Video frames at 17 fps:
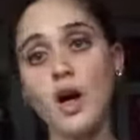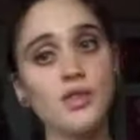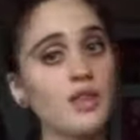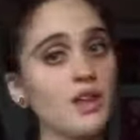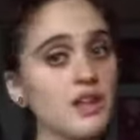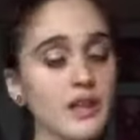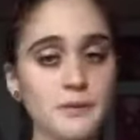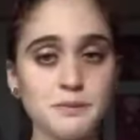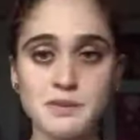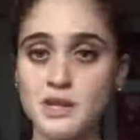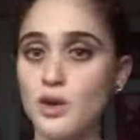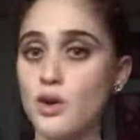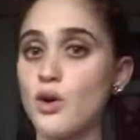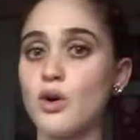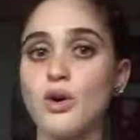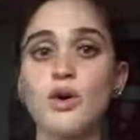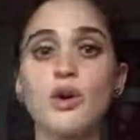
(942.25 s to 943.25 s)
on the
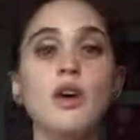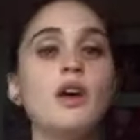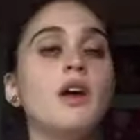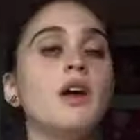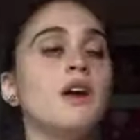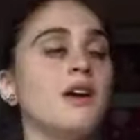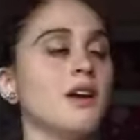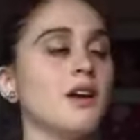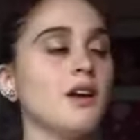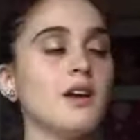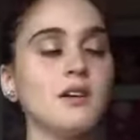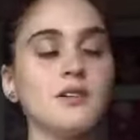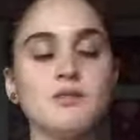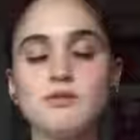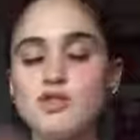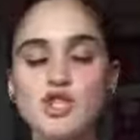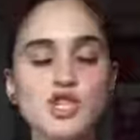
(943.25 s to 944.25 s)
elliptical,
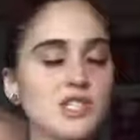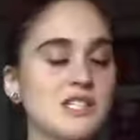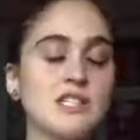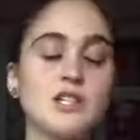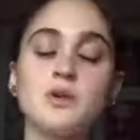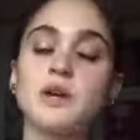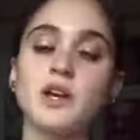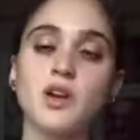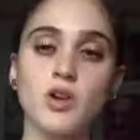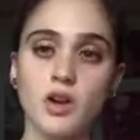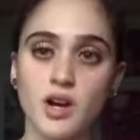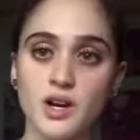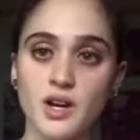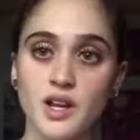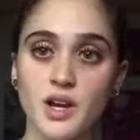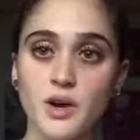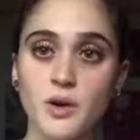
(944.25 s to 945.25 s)
just doing
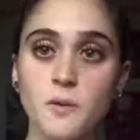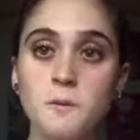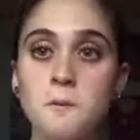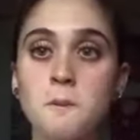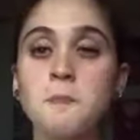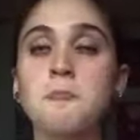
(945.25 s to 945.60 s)
cardio.